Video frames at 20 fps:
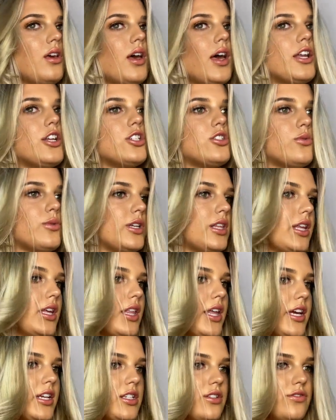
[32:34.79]
I just really
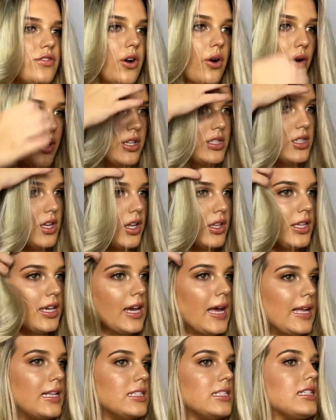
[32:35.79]
like to focus on the
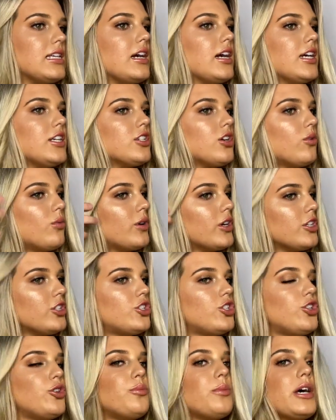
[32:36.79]
ends there. I don't want
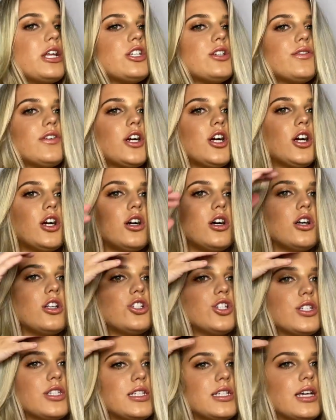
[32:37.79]
too much of a curl,
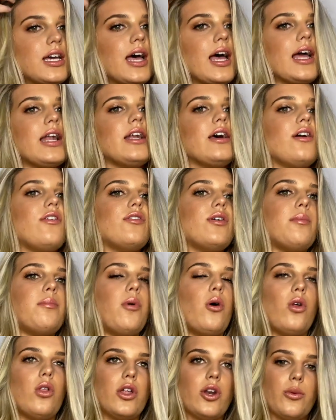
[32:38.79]
just to kind of
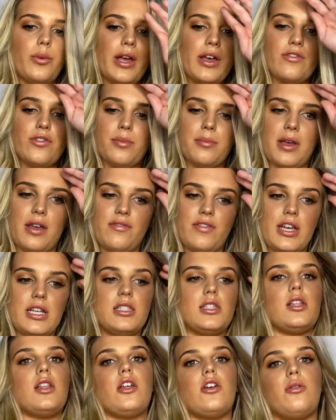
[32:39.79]
pull it away from my
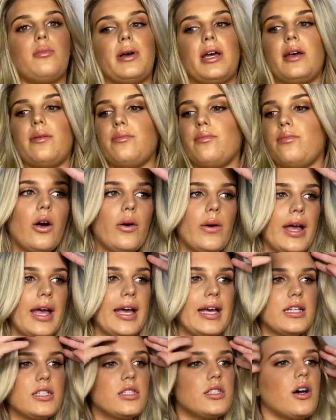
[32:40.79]
face a little bit.
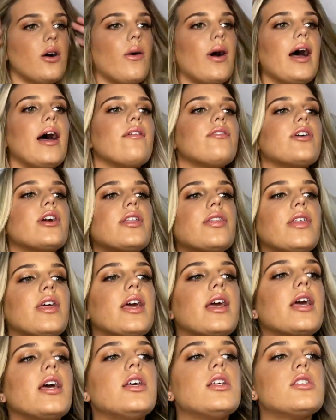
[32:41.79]
Okay, so
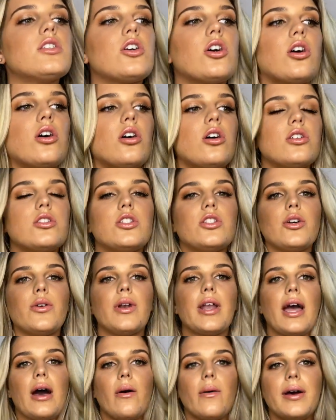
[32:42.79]
everything is curled. So
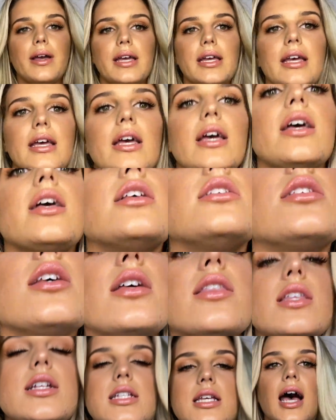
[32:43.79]
now is
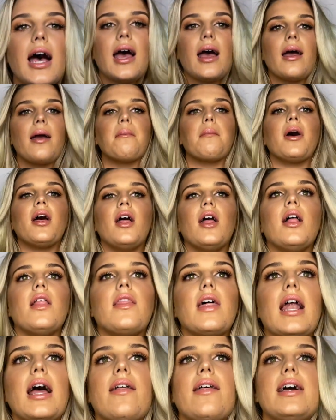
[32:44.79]
the time
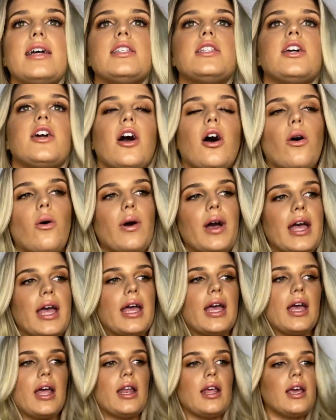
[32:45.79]
that I like to go
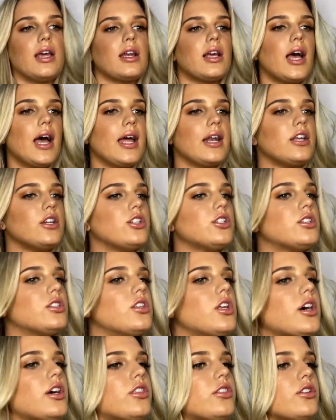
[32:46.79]
in and kind of just
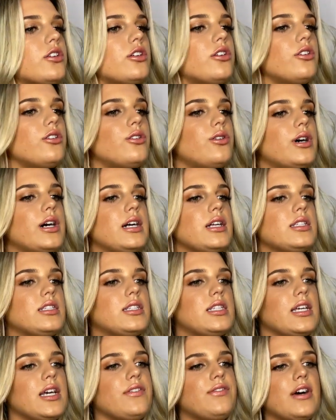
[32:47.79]
look through,
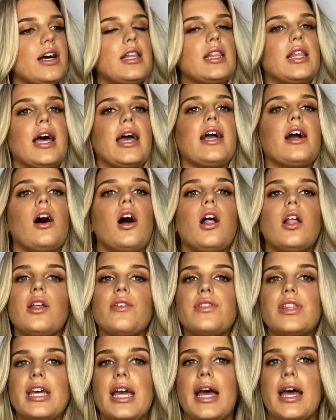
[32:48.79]
see if I like all
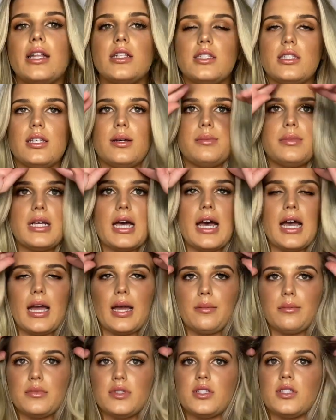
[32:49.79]
of the ends.
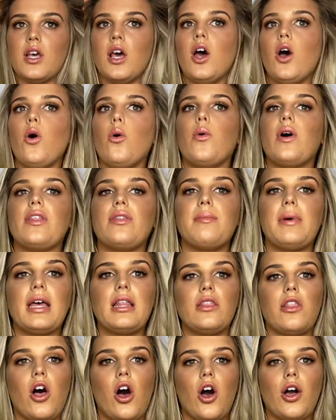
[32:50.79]
Sometimes with my
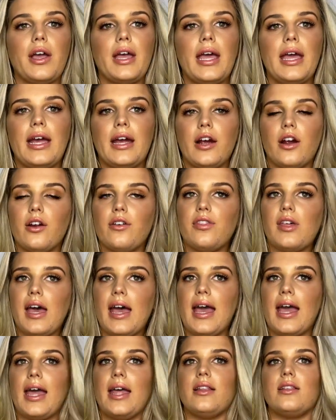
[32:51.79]
long hair,
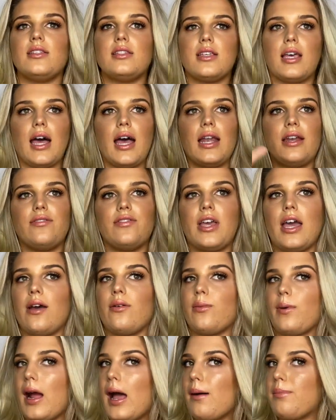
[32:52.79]
the ends kind of
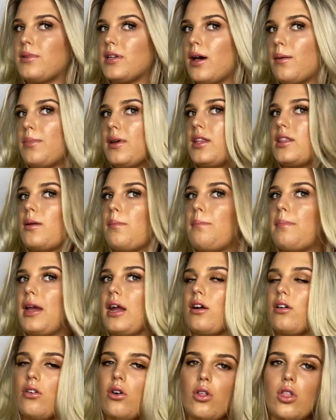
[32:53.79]
get wrapped up in the
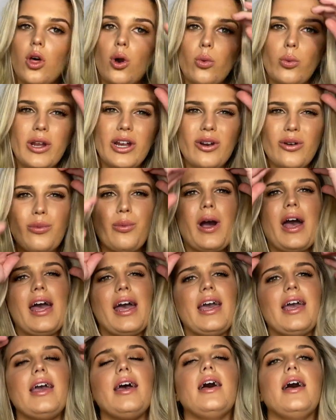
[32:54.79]
barrel a weird
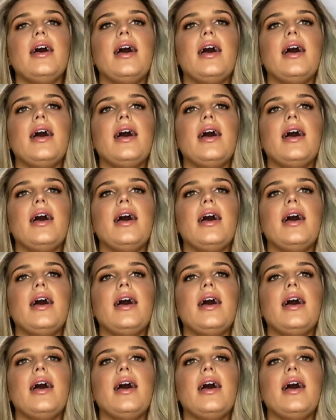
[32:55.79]
way.